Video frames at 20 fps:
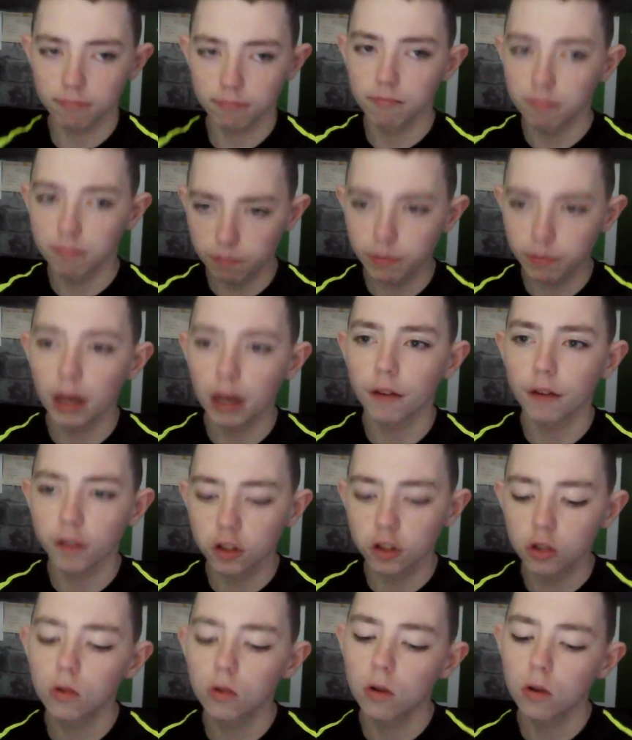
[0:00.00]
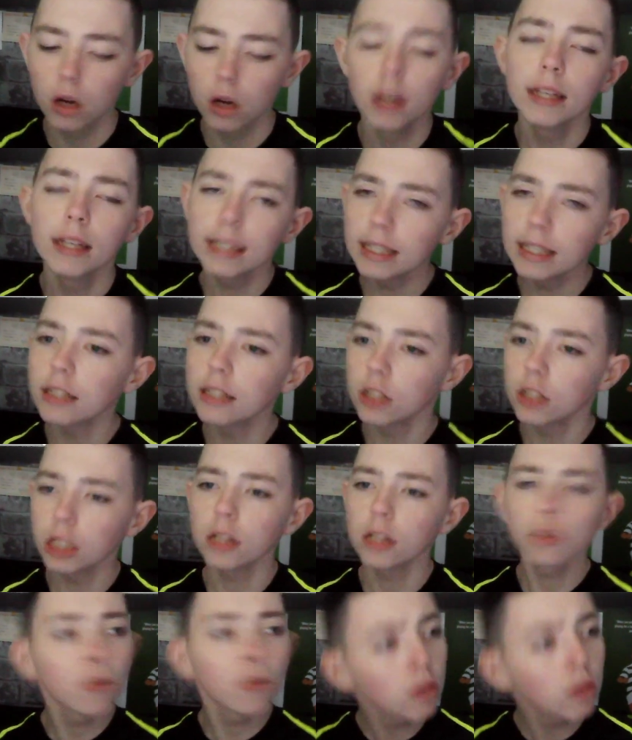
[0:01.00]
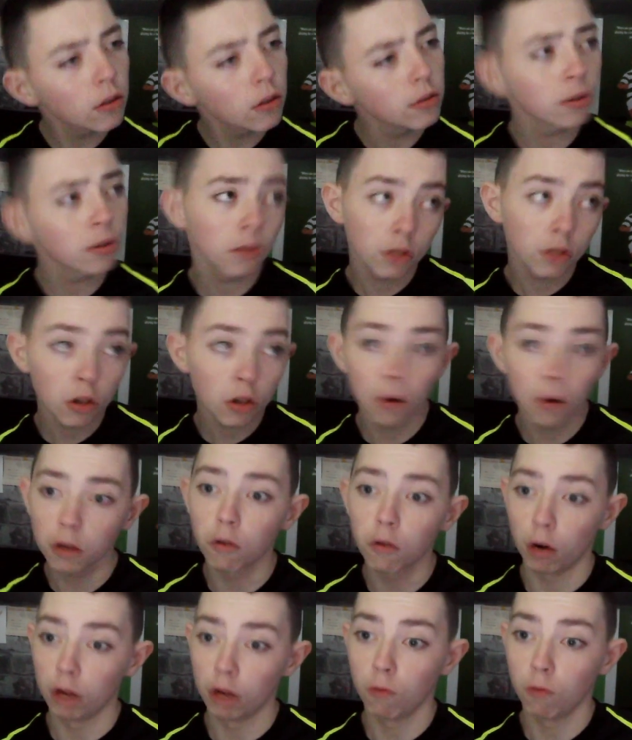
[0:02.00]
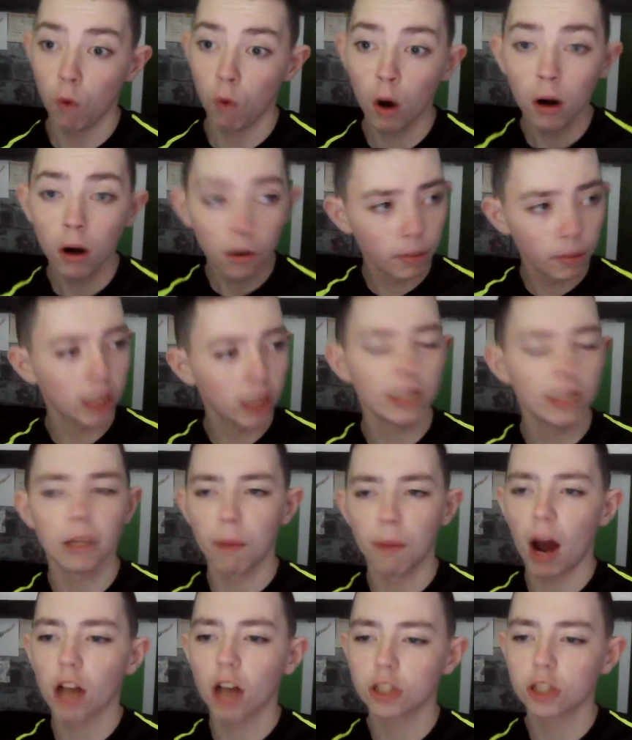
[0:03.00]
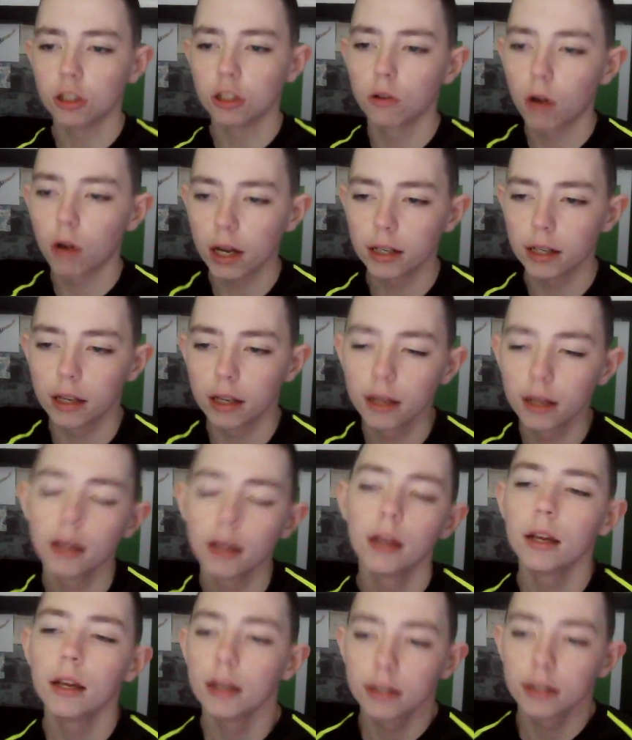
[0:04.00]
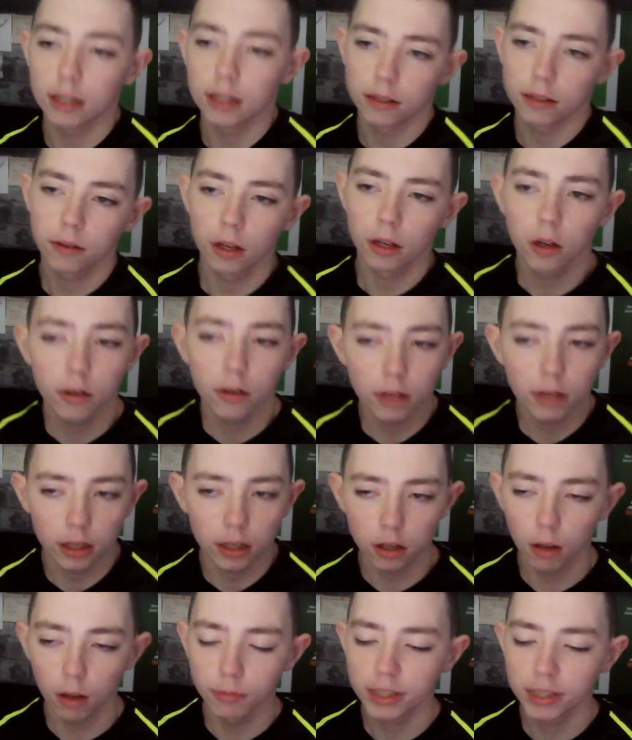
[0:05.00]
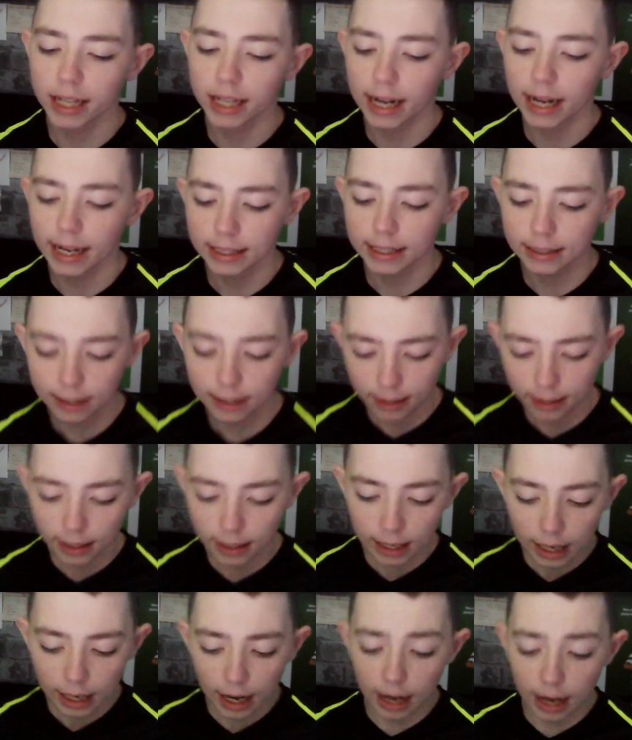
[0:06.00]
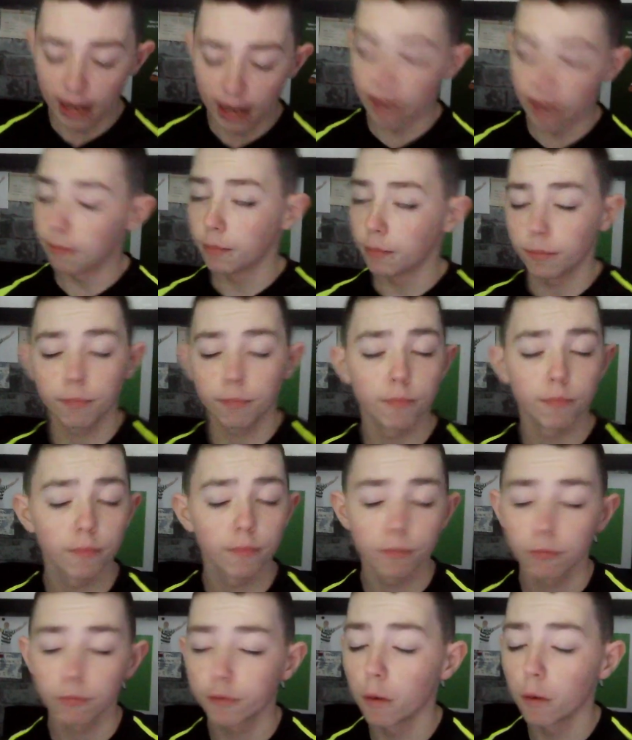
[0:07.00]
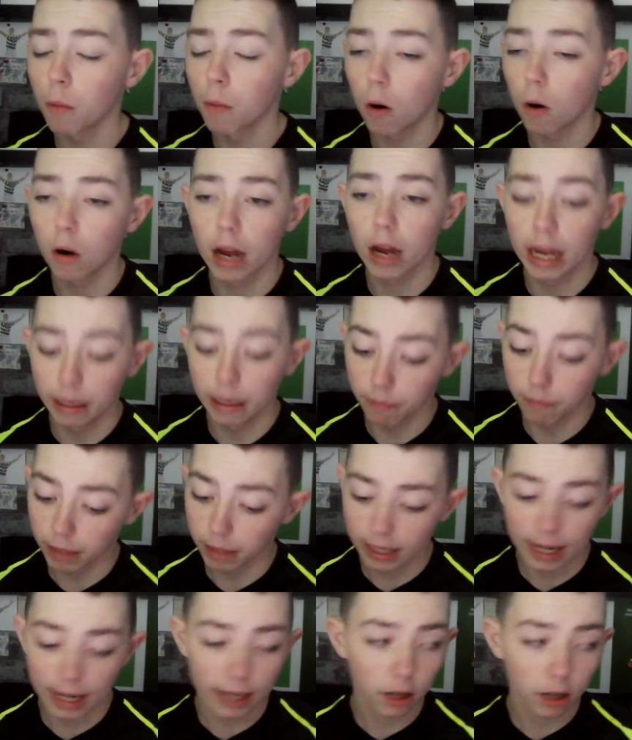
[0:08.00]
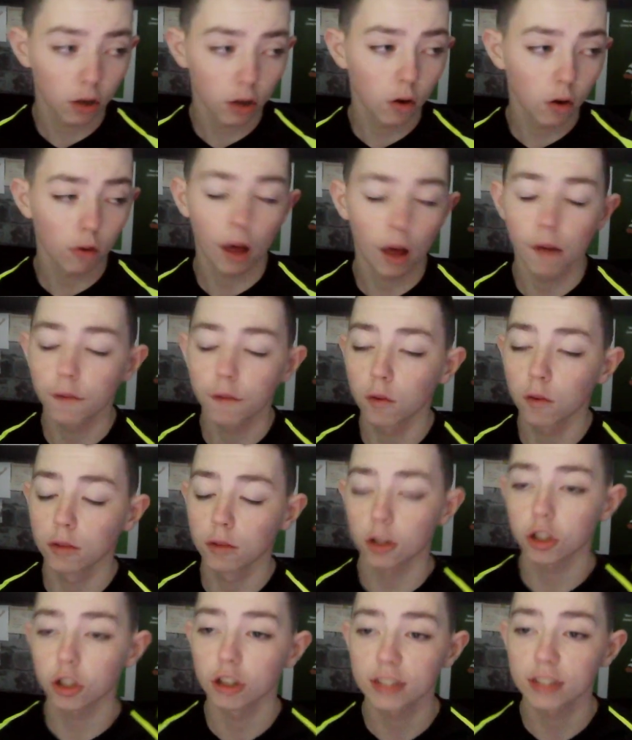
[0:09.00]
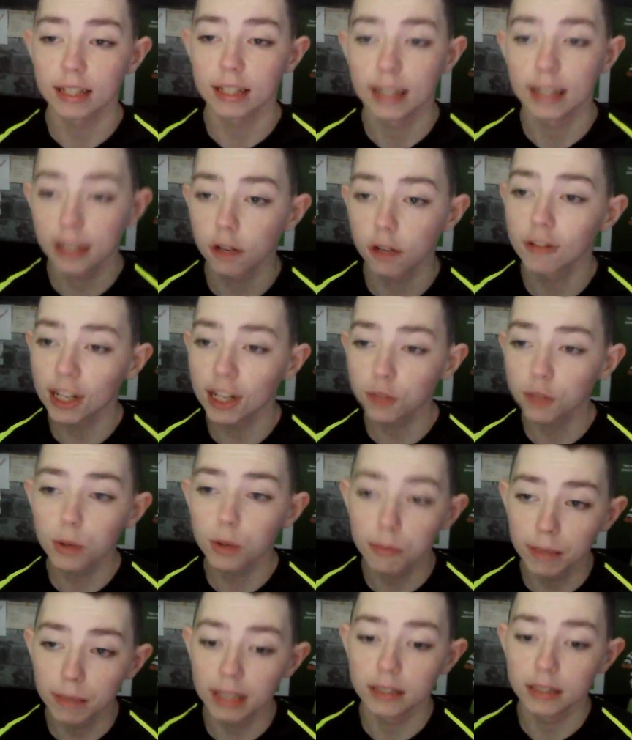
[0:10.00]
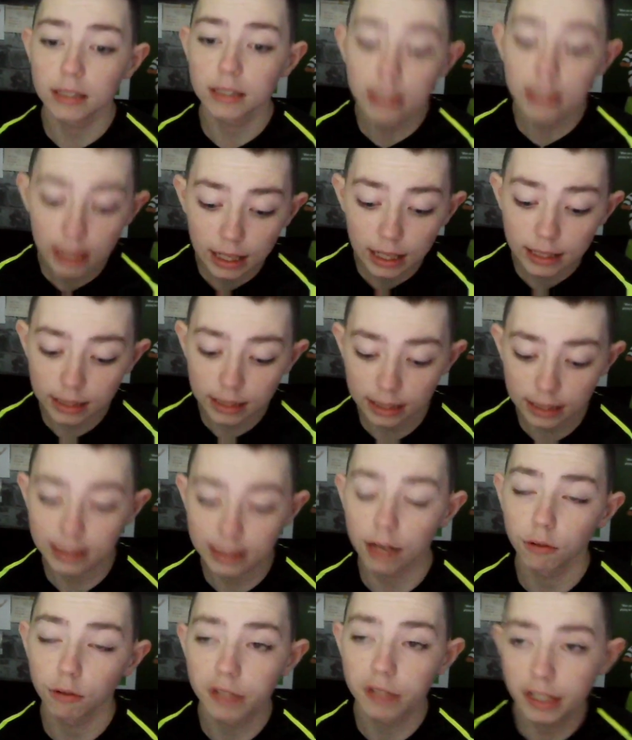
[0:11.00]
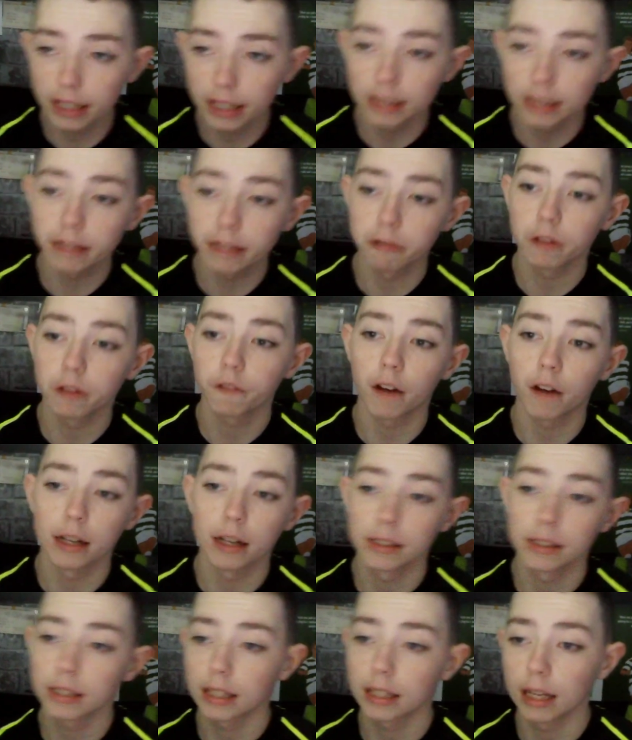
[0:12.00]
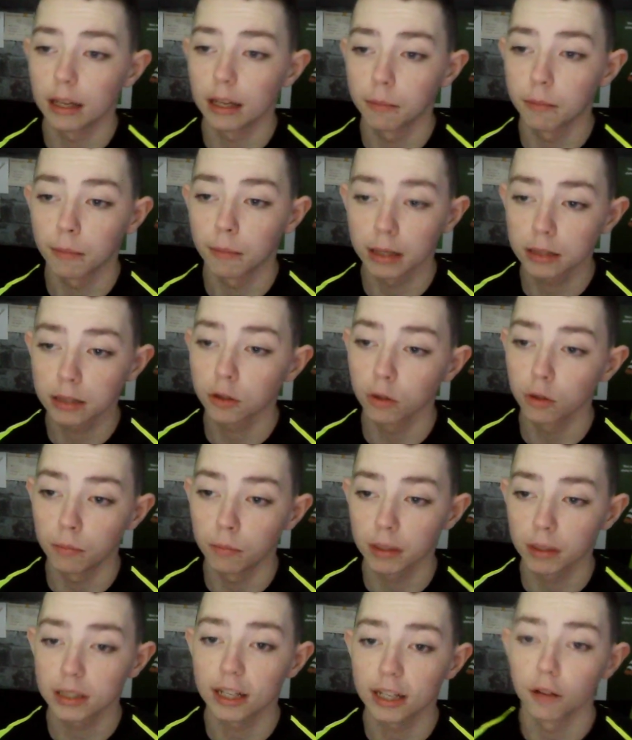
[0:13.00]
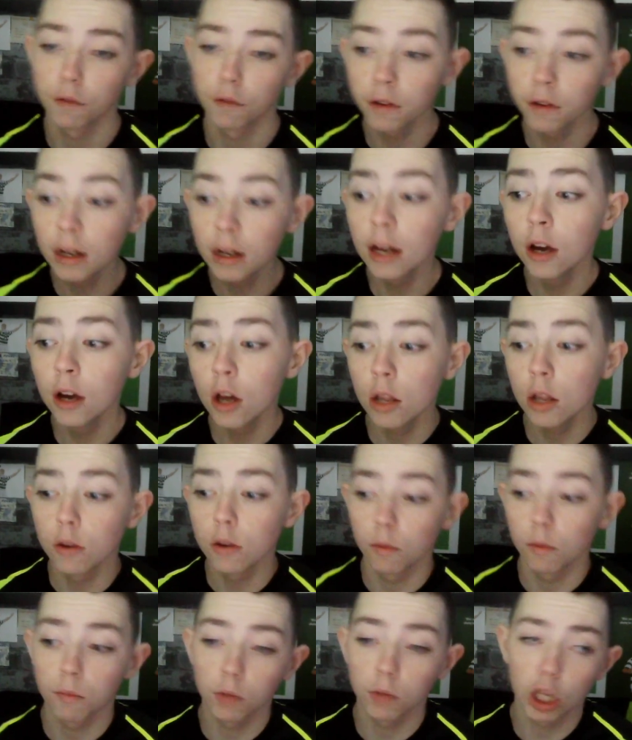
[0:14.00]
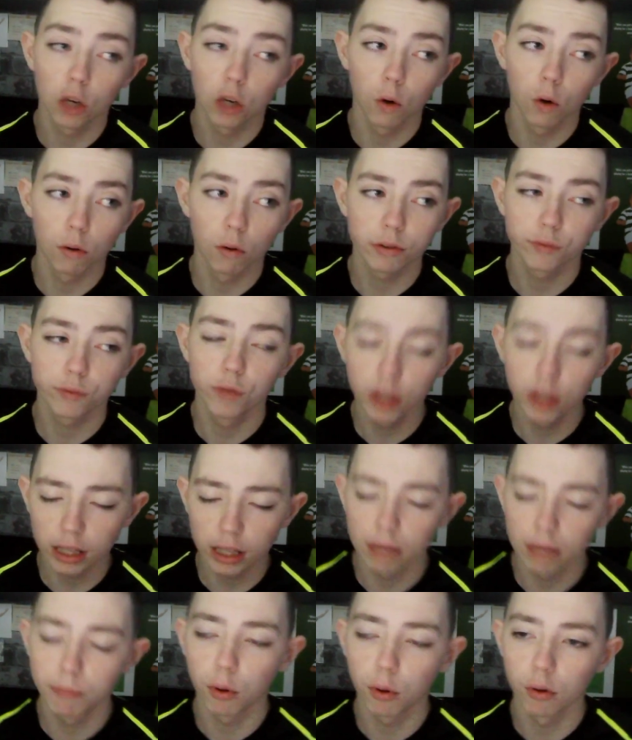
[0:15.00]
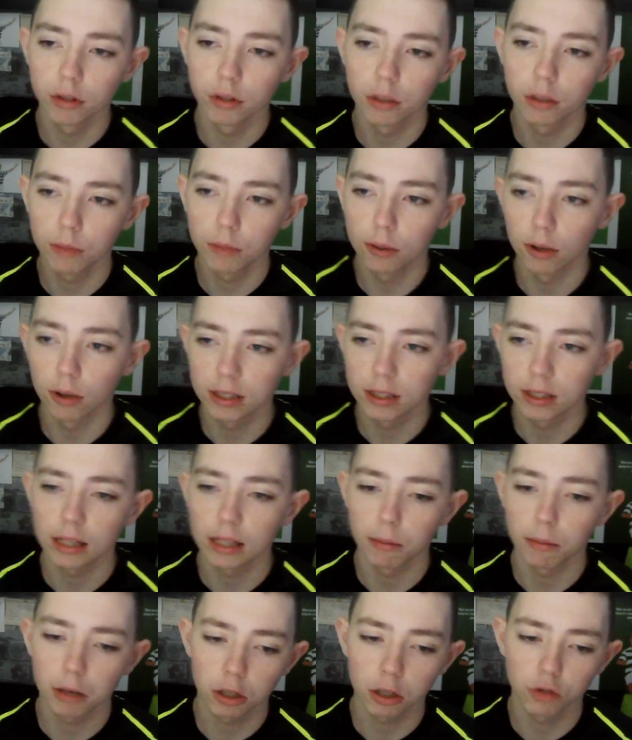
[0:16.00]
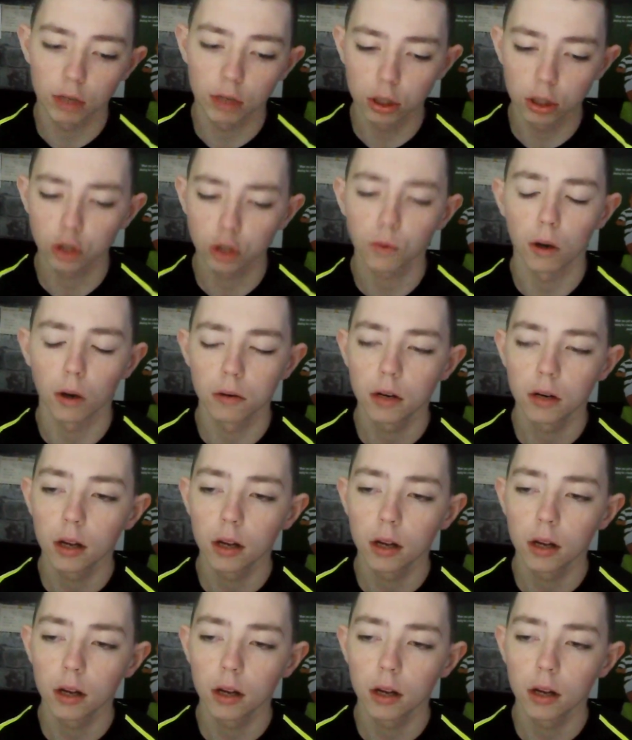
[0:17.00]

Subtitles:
perfect, you know. You see, it's not the Ronnie Roar, but you see the passion, you know, hitting the club's crest. Football, McGregor and all that, throwing their shirts into the crowd. That's what it means to Celtic and Celtic fans today, including myself. That, you know, it was really important that we won today, because Rangers won.